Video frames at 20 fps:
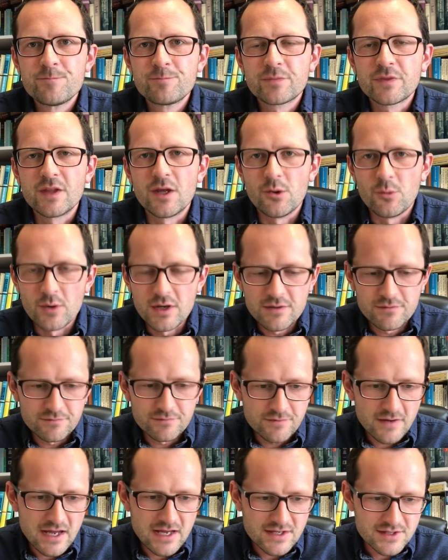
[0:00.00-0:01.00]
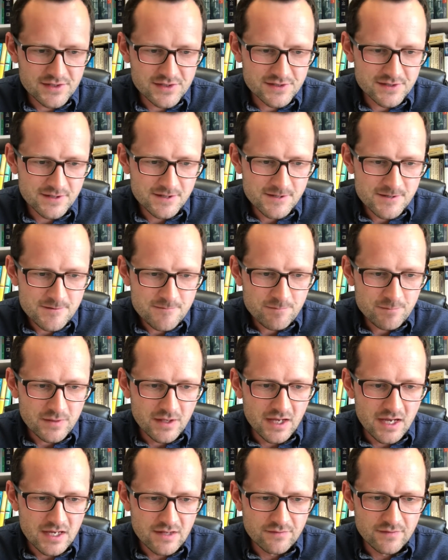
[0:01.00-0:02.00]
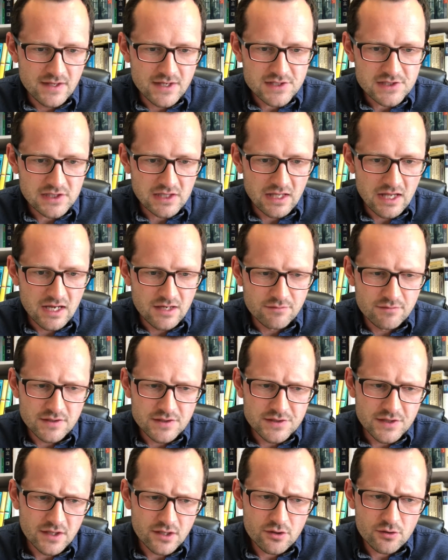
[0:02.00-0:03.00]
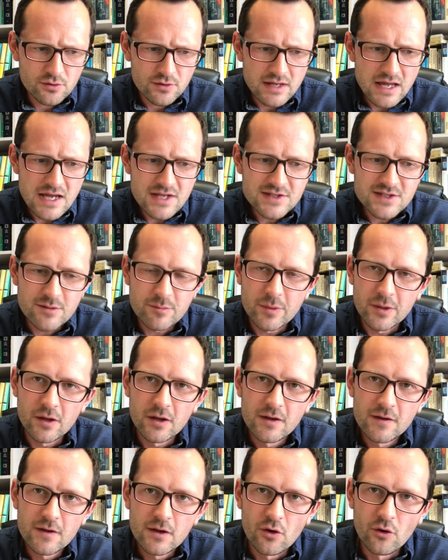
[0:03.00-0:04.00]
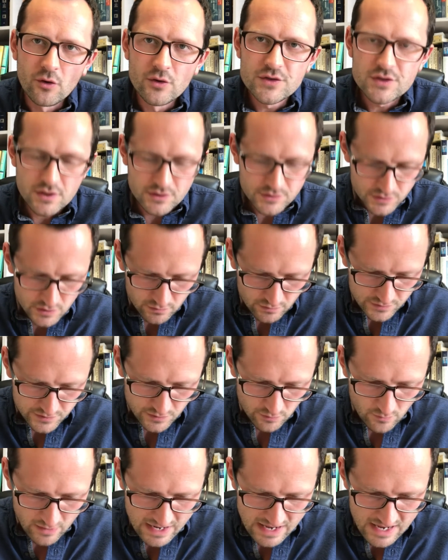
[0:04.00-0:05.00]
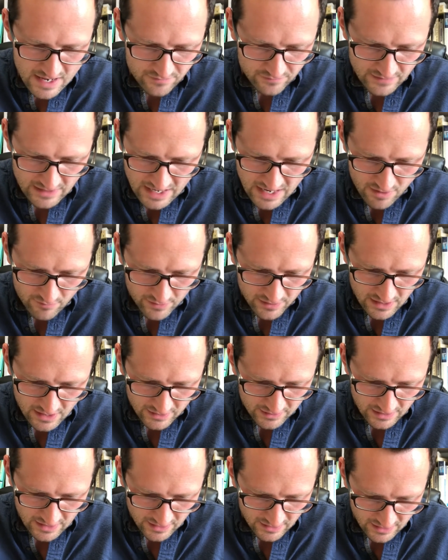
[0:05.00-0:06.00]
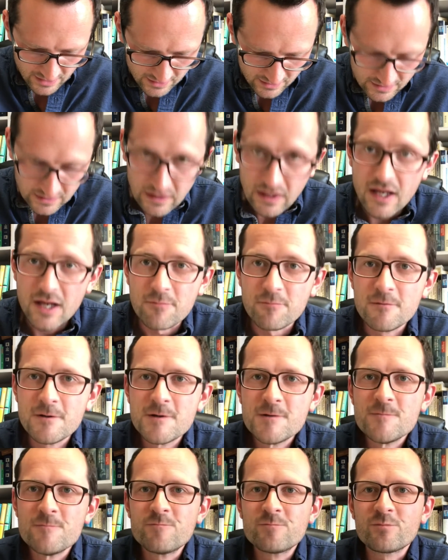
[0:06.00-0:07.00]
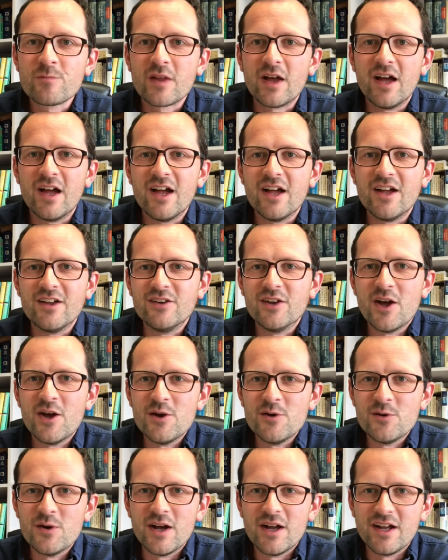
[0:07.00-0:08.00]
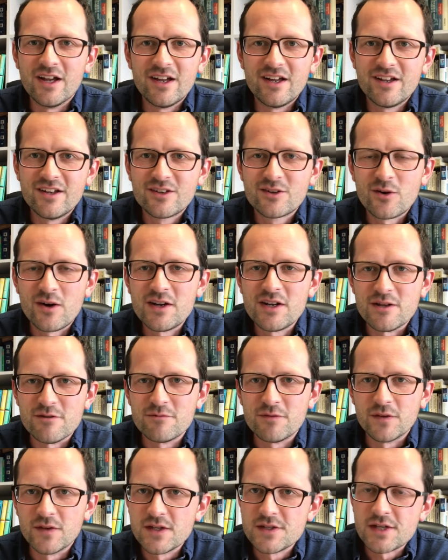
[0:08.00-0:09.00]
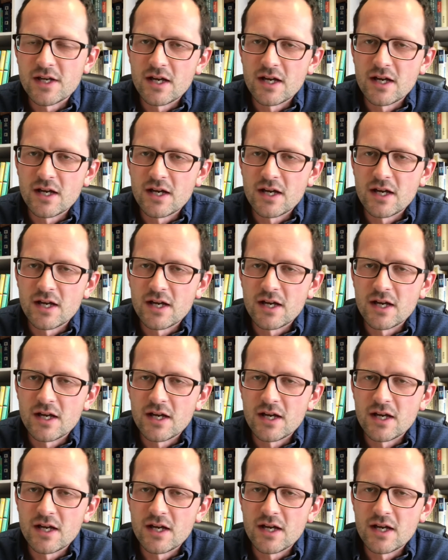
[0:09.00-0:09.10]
that we face in this life. He's the creator, but also tucked away in there, and I claim no credit for this.